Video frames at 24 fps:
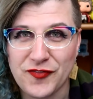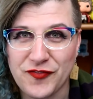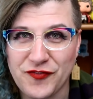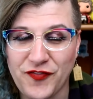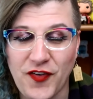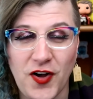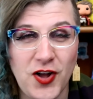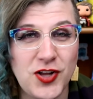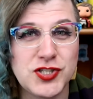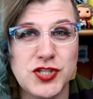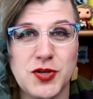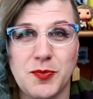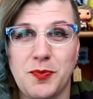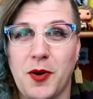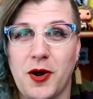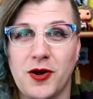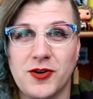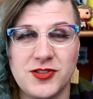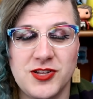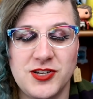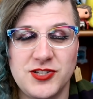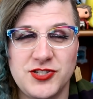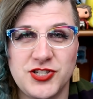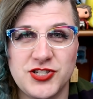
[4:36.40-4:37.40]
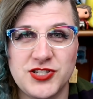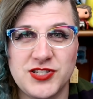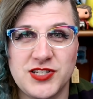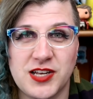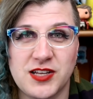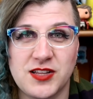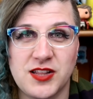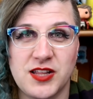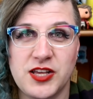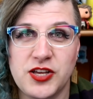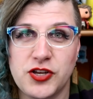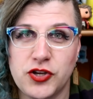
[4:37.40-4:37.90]
Falls apart
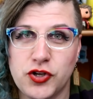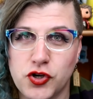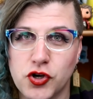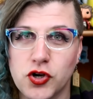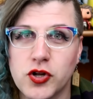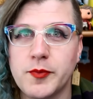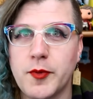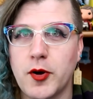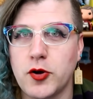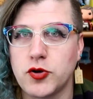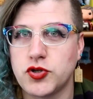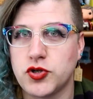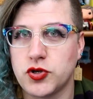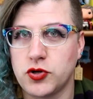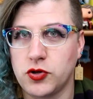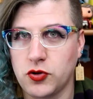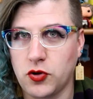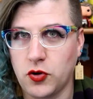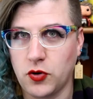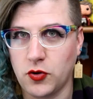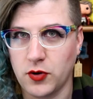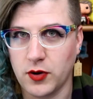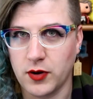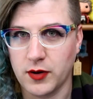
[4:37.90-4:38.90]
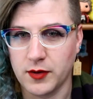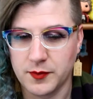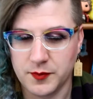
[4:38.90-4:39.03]
logistically. Good emotional core.